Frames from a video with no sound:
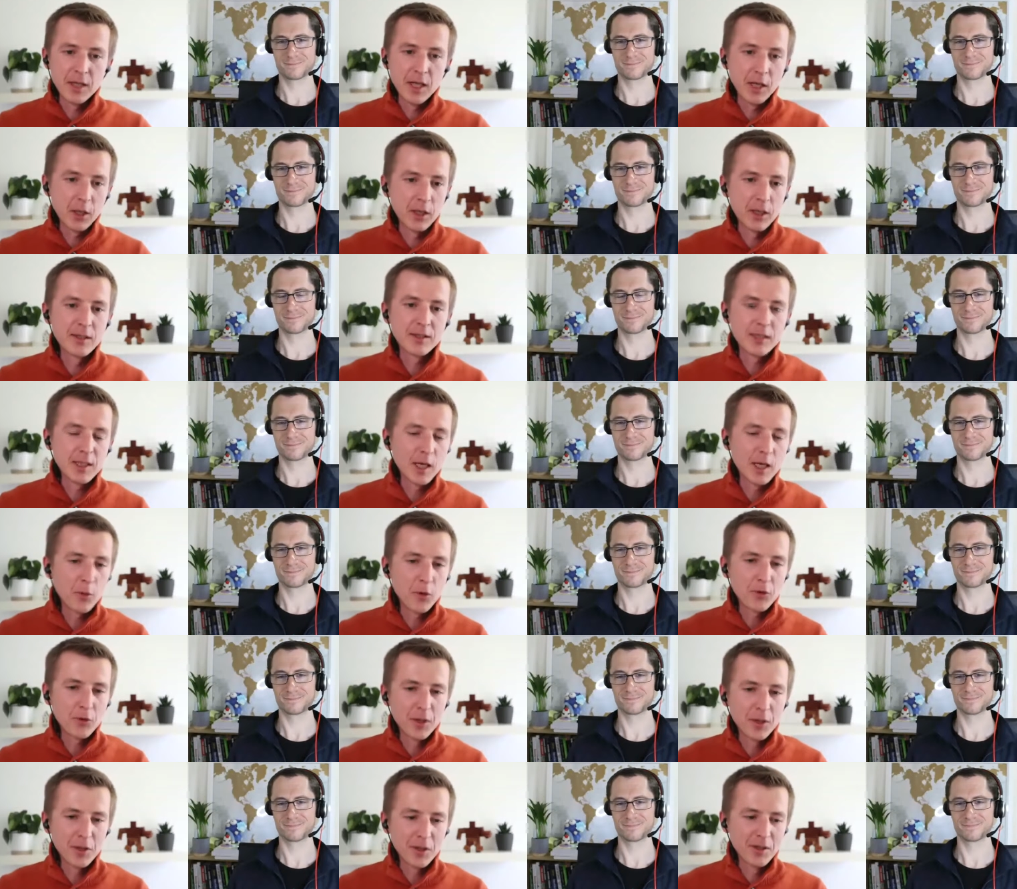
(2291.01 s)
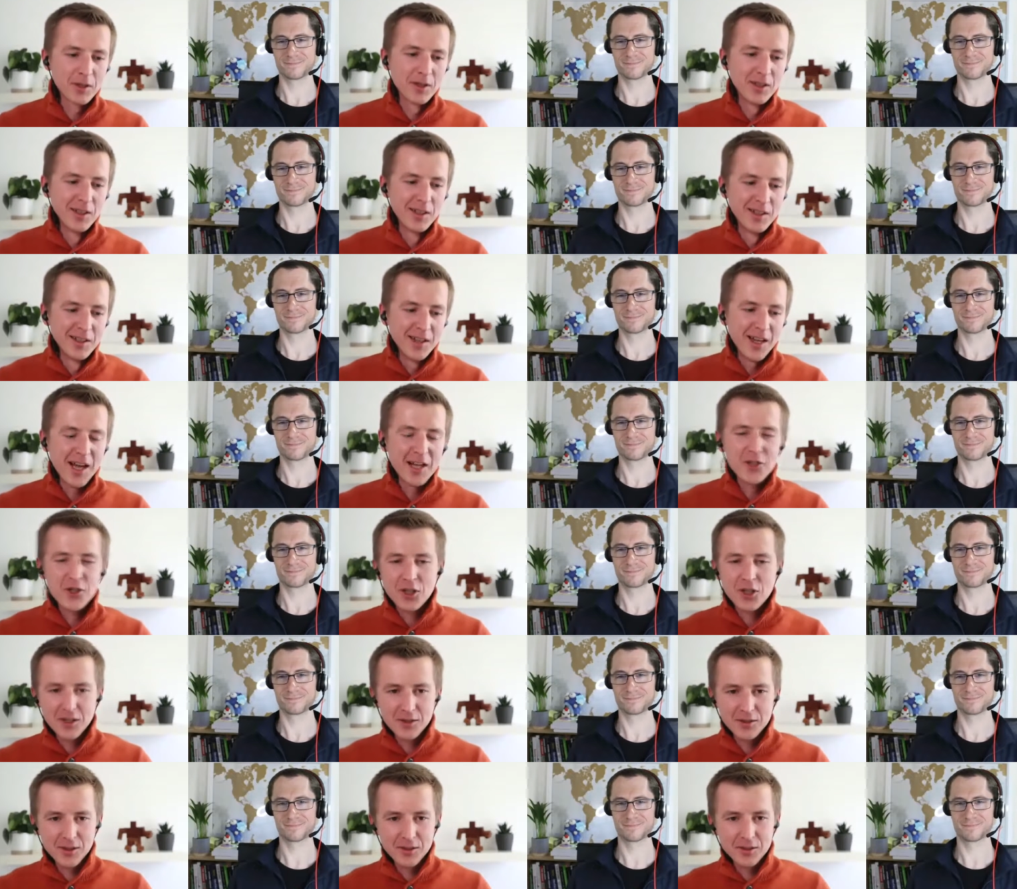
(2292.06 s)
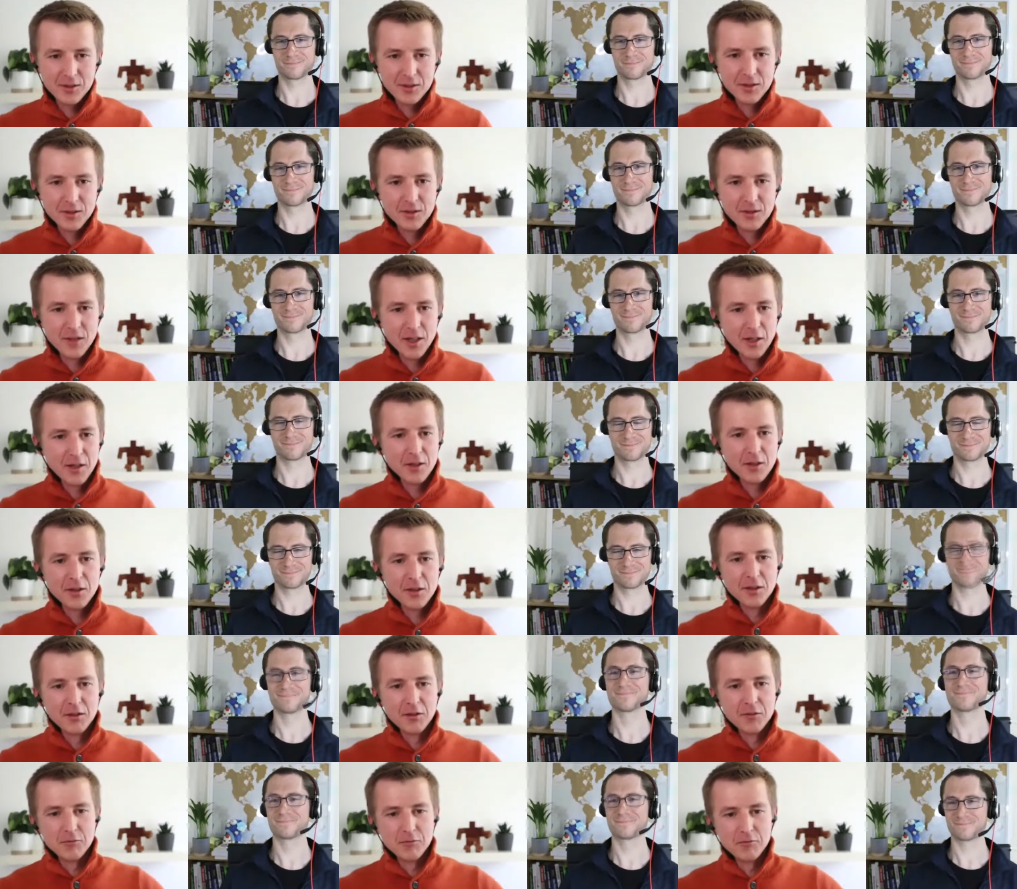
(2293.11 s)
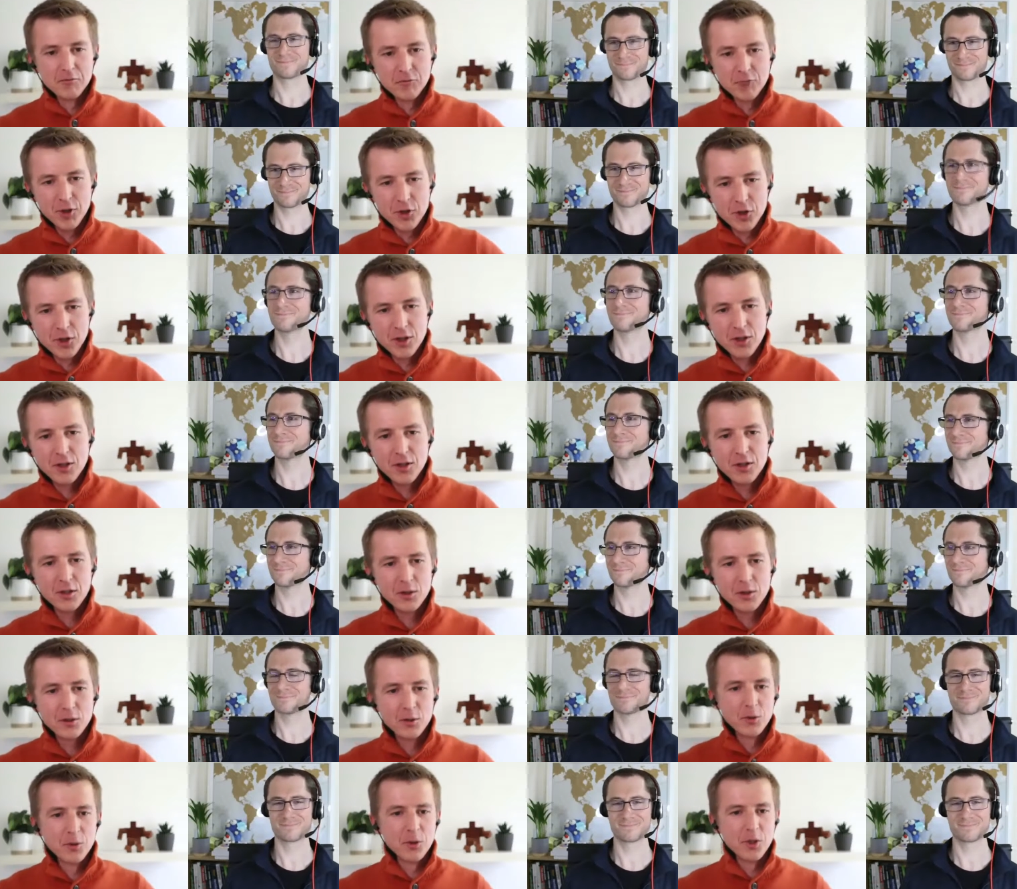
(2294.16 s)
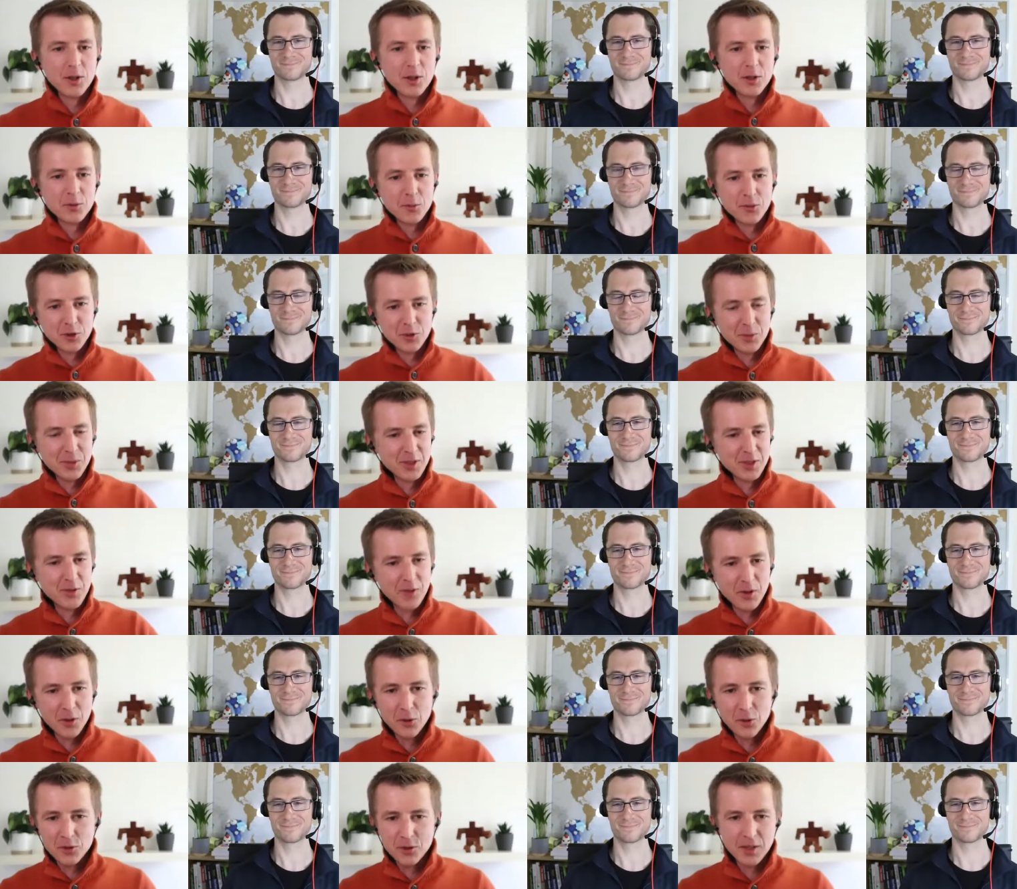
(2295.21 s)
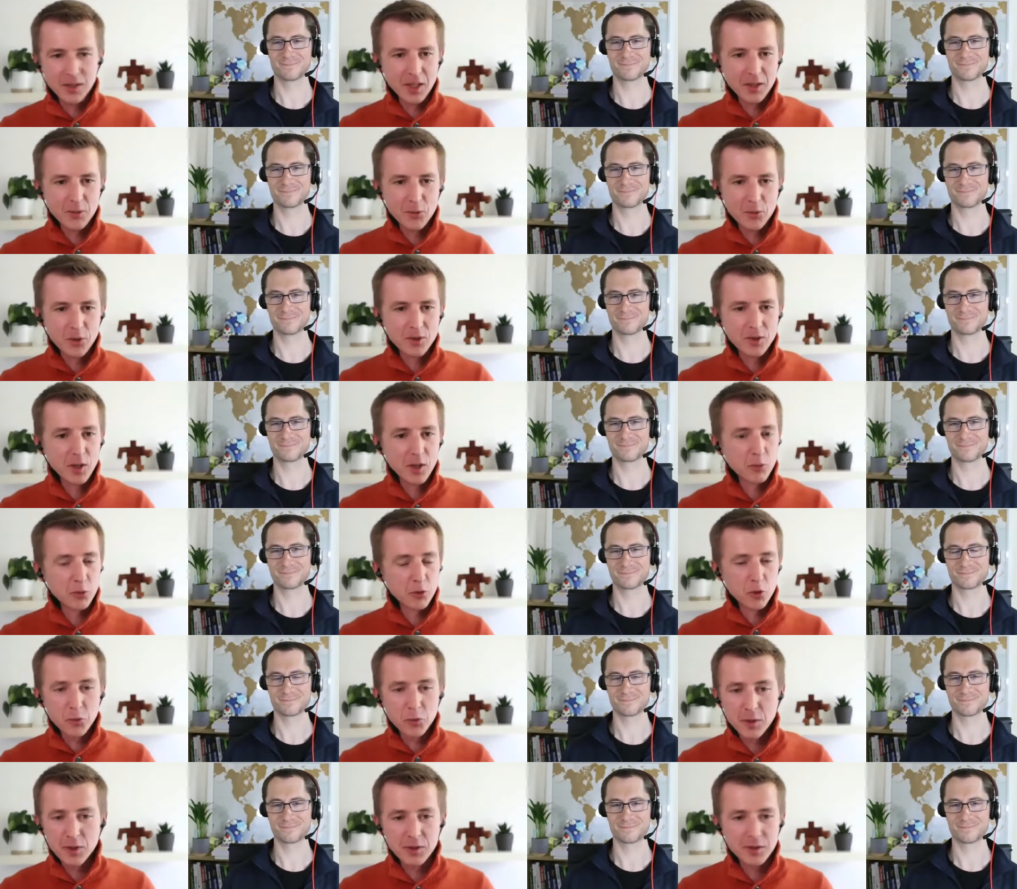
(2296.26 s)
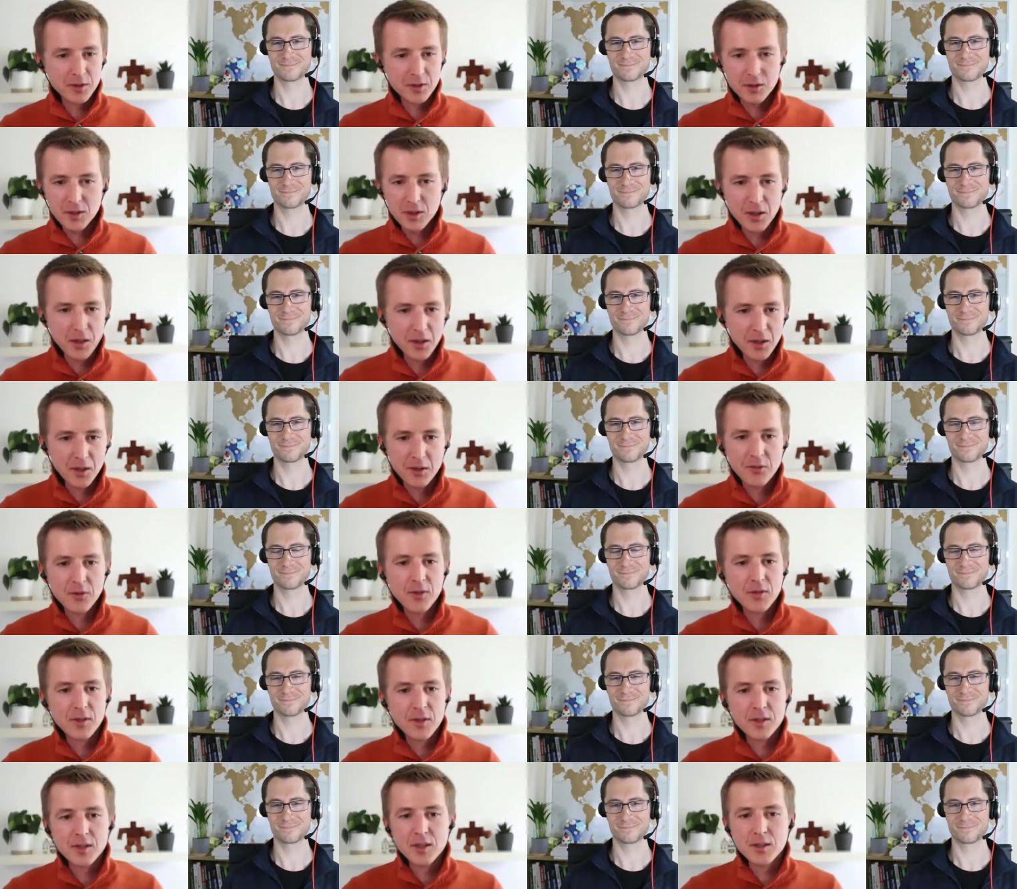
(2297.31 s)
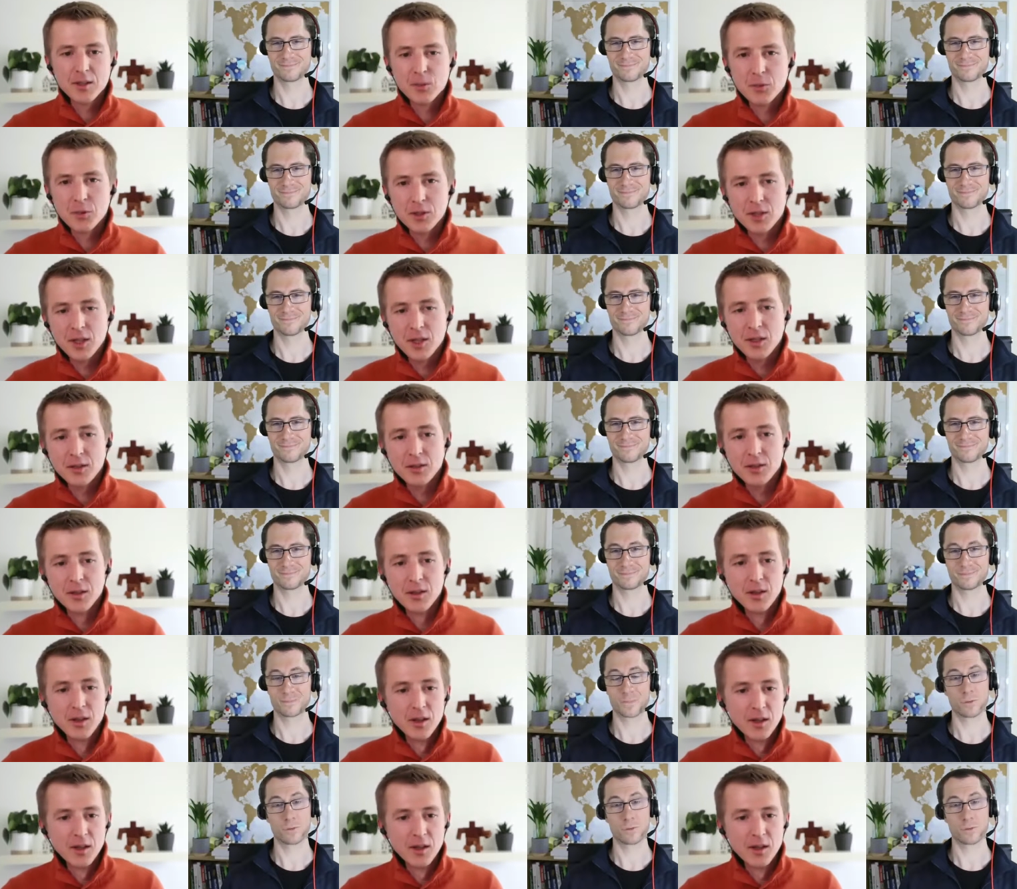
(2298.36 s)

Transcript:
Speaker 1: Like in some of the edge cases, like uh, regional or specific lossy networks, the improvements are like 50, 60%,